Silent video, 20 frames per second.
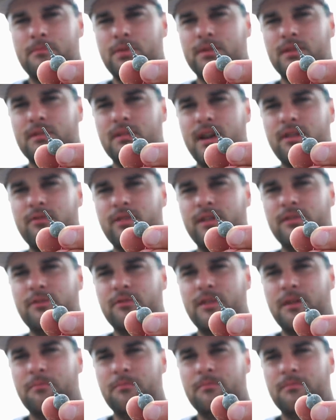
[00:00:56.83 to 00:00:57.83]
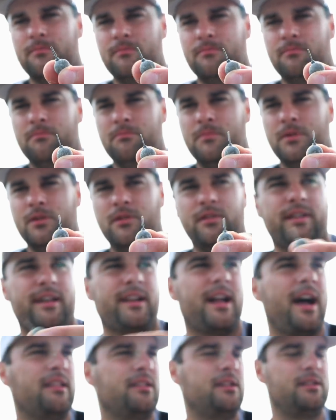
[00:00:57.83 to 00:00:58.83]
Put the line right through the middle of
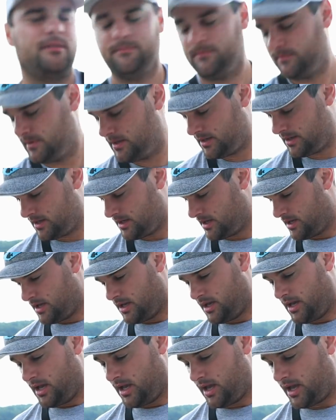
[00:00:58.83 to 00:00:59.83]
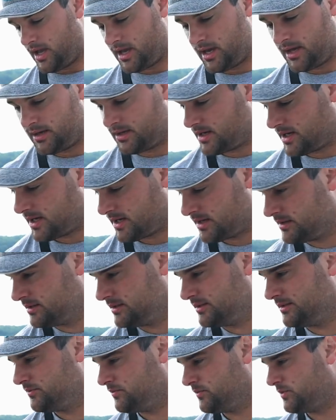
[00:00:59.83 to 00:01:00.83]
that eyelet. And
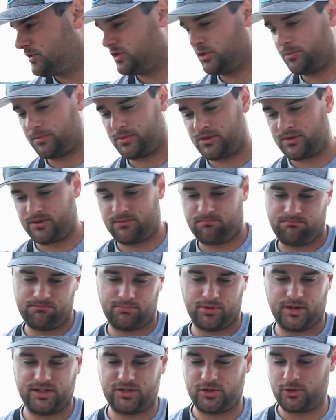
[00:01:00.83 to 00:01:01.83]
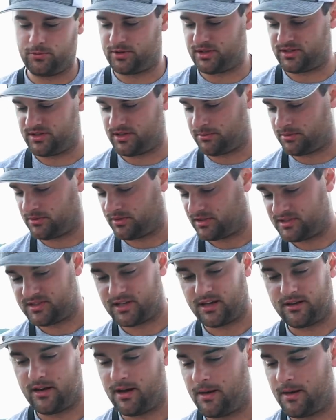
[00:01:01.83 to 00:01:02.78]
pretty super simple to set